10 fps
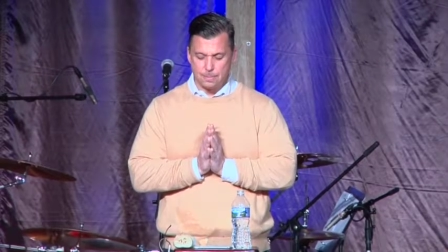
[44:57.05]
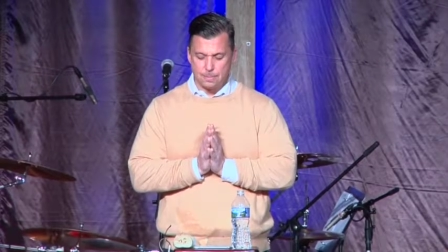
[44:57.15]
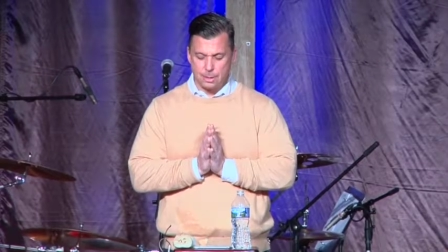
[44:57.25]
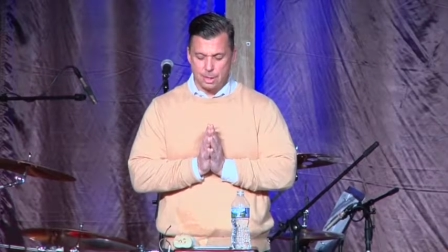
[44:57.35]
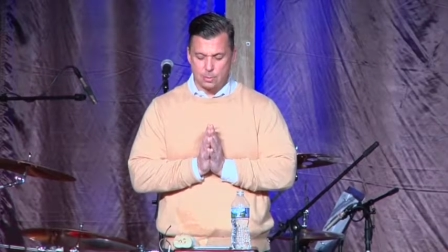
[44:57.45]

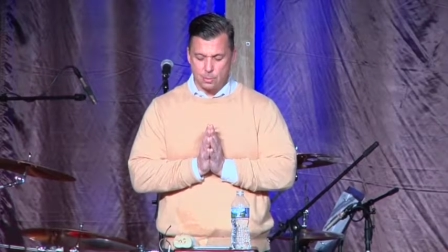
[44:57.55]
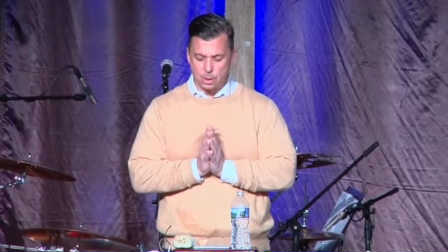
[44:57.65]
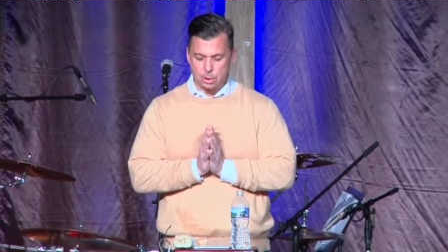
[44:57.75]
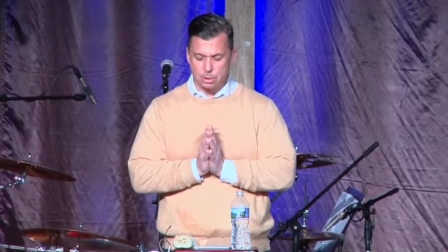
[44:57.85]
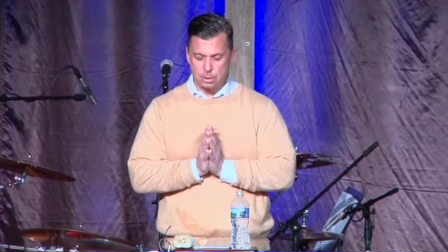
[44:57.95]
that I
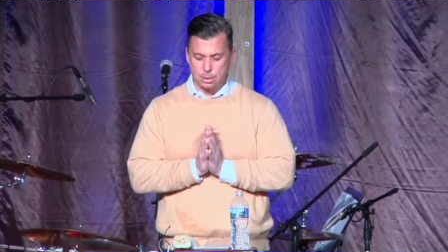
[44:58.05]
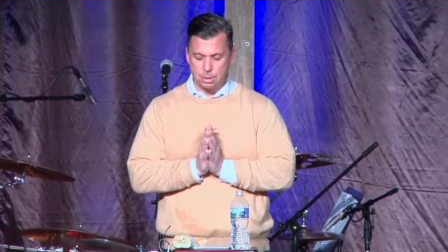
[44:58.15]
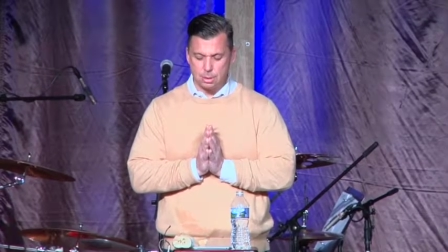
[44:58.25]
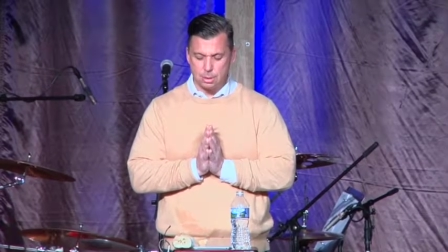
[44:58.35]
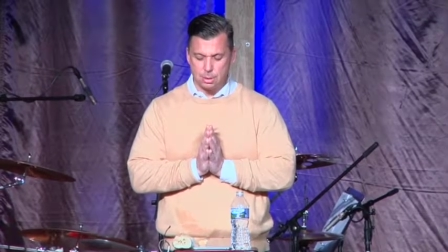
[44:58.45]
questioned
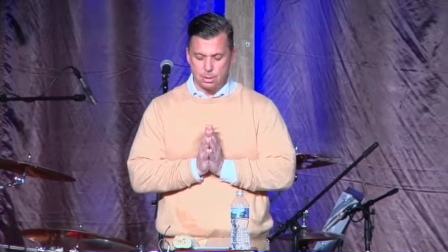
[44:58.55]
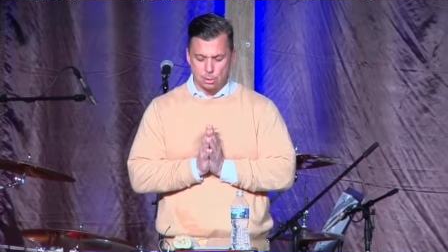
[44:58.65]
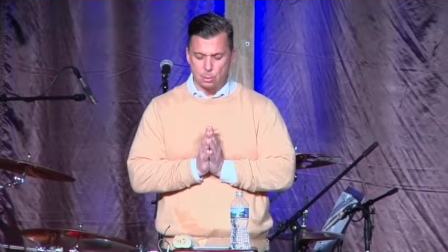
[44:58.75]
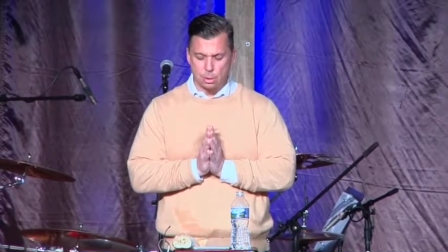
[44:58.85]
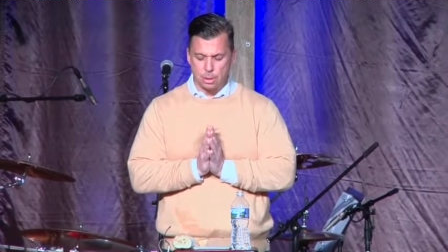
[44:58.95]
your
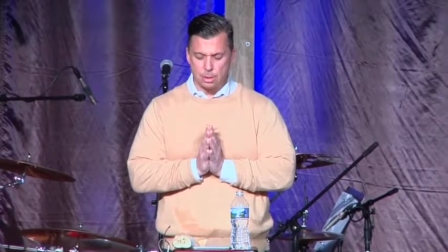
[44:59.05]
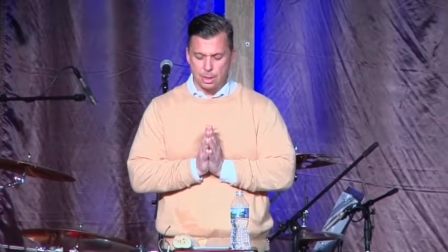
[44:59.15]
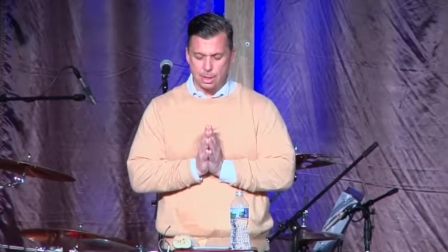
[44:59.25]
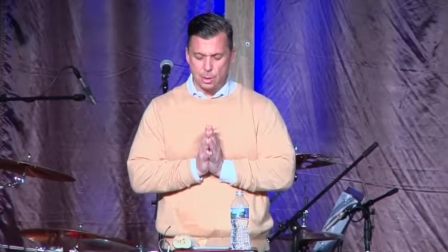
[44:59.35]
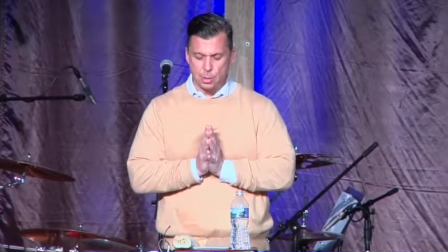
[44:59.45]
word. I
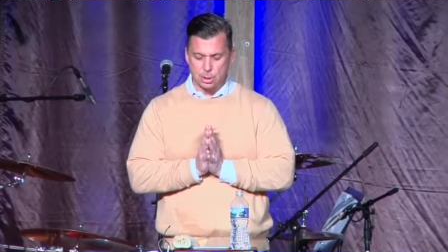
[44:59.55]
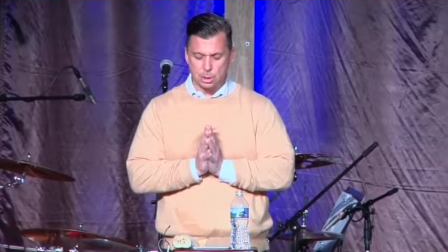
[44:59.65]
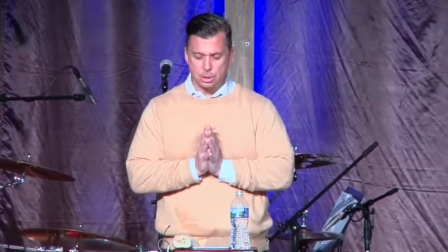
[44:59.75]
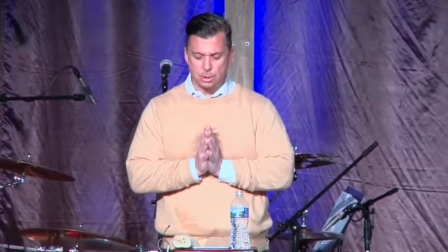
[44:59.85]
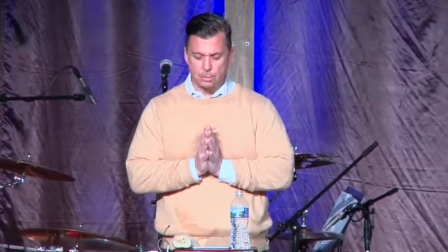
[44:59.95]

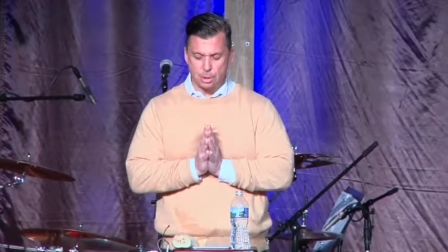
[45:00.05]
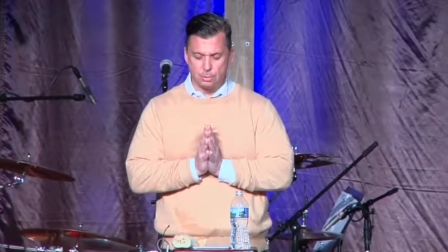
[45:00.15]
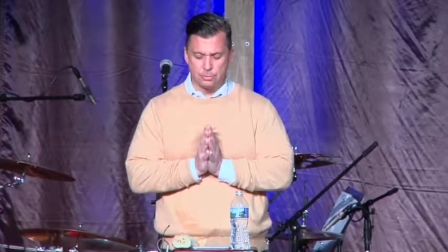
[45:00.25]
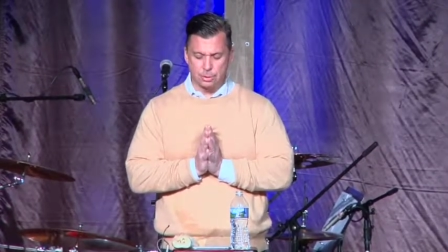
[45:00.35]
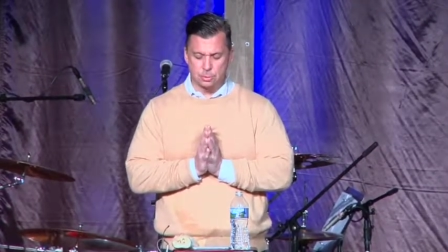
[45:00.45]
questioned whether
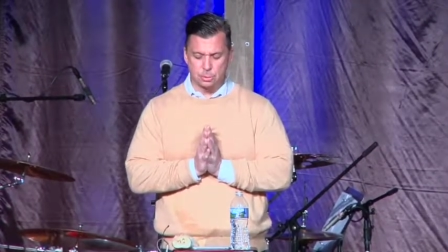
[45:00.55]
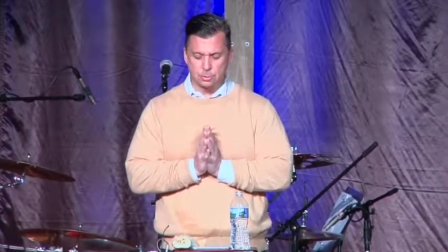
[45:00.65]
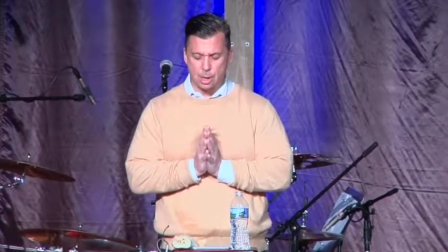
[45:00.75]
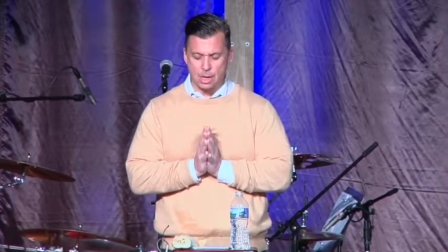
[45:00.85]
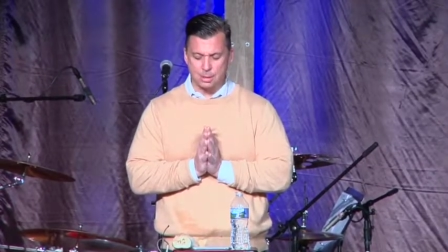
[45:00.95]
this was
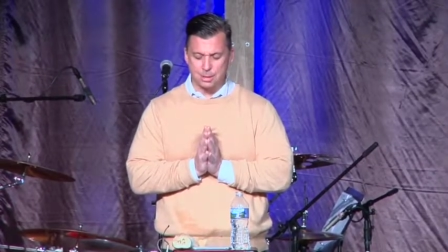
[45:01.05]
right.